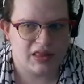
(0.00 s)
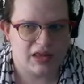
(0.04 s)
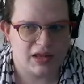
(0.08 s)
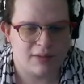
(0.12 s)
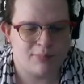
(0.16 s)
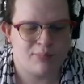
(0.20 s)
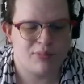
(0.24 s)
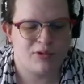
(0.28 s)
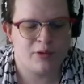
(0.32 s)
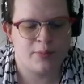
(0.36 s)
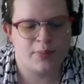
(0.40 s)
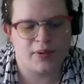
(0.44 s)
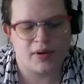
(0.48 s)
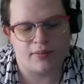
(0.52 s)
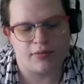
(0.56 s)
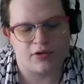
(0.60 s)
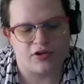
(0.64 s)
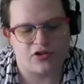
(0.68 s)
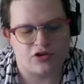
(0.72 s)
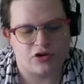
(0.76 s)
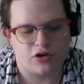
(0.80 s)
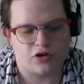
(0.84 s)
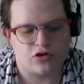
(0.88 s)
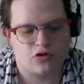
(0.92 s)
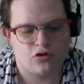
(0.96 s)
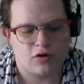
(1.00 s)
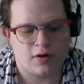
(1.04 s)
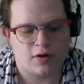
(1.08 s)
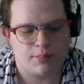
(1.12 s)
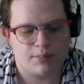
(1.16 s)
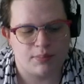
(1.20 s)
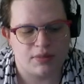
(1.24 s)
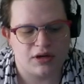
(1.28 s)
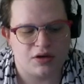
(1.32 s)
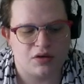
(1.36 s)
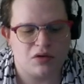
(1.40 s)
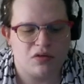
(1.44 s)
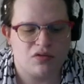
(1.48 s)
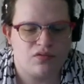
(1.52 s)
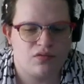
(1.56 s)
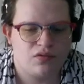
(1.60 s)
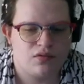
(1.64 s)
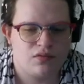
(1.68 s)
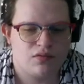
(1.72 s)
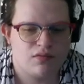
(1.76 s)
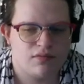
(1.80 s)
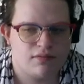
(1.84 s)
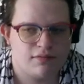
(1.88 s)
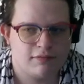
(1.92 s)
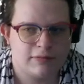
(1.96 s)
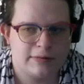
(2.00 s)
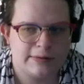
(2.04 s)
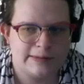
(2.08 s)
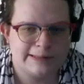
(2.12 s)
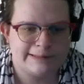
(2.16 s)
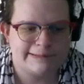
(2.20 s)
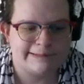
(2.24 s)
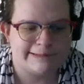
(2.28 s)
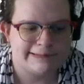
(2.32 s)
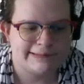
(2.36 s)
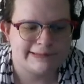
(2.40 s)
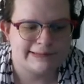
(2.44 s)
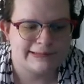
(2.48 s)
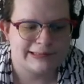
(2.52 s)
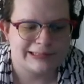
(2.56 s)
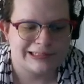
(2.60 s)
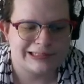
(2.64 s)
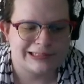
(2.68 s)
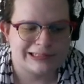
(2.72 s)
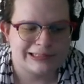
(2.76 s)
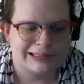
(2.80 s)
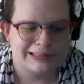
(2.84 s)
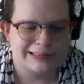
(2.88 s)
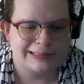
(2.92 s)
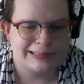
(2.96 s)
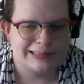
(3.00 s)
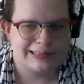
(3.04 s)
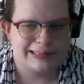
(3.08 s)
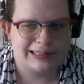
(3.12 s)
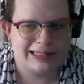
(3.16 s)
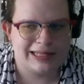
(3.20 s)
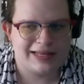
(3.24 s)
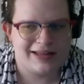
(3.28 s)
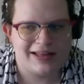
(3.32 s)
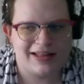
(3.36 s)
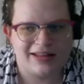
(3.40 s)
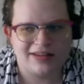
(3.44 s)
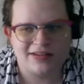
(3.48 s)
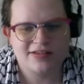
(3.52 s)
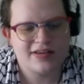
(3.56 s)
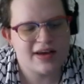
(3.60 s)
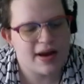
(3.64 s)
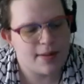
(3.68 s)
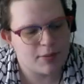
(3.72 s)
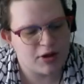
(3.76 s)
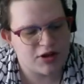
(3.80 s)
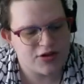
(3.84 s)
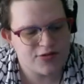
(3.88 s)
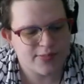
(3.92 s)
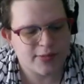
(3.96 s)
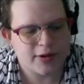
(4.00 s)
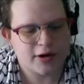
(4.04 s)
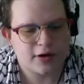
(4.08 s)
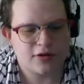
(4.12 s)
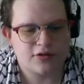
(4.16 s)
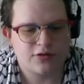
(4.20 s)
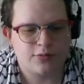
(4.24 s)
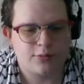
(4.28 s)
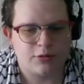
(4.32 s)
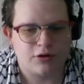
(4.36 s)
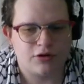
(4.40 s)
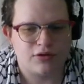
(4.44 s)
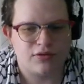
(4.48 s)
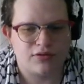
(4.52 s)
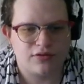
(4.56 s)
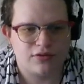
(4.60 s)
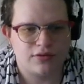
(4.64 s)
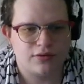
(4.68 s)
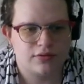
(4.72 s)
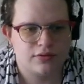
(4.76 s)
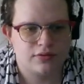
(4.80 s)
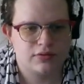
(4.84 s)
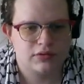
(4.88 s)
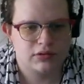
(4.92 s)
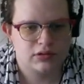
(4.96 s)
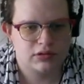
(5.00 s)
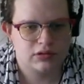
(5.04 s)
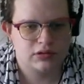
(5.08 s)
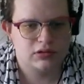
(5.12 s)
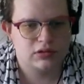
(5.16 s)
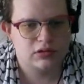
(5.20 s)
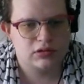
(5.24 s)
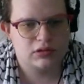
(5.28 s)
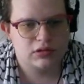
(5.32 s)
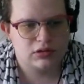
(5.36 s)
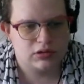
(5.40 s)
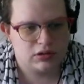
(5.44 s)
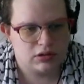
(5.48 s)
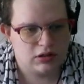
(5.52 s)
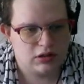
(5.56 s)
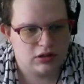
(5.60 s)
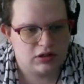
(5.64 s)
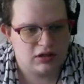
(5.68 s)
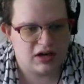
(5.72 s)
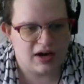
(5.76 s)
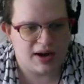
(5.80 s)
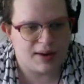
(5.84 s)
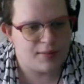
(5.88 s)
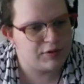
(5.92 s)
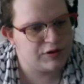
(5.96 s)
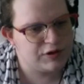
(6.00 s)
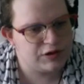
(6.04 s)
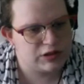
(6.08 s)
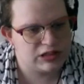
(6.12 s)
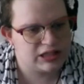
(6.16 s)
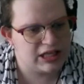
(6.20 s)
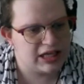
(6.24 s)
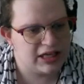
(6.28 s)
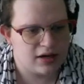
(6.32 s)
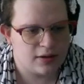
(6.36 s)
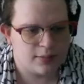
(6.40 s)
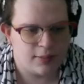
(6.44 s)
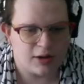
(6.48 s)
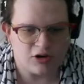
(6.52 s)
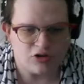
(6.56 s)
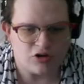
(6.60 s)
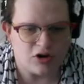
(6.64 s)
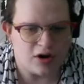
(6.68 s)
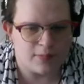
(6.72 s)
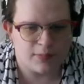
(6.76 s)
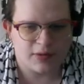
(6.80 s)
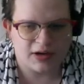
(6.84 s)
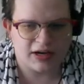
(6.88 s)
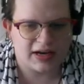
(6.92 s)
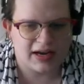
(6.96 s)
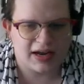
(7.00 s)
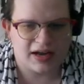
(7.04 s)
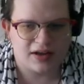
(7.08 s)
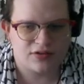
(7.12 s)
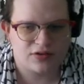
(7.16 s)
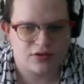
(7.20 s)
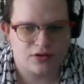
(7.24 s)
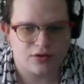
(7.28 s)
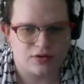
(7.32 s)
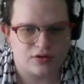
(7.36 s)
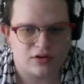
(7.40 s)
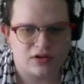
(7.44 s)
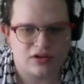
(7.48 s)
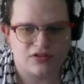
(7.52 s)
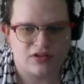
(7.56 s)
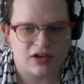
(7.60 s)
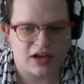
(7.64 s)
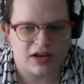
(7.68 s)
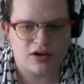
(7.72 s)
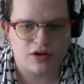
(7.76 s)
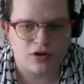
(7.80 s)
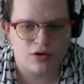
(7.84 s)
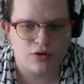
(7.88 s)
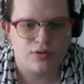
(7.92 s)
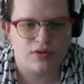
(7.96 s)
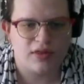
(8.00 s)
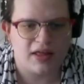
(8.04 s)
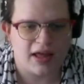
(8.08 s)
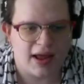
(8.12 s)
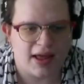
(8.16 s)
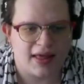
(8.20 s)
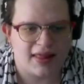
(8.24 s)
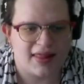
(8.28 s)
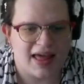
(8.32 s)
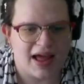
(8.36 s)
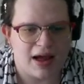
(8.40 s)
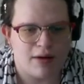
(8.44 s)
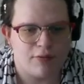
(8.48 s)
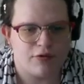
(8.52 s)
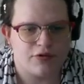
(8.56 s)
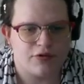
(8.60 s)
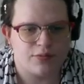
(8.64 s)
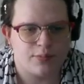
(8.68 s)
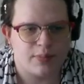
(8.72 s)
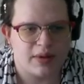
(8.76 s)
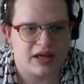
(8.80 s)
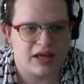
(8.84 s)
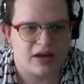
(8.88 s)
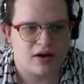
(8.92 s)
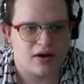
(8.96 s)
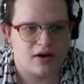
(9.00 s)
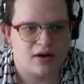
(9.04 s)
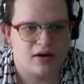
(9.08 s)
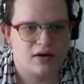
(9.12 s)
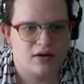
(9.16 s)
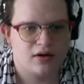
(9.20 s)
We probably should have dropped Bidoof. It's not my smartest move. I was just thinking about dropping Cascoon because I knew that was better.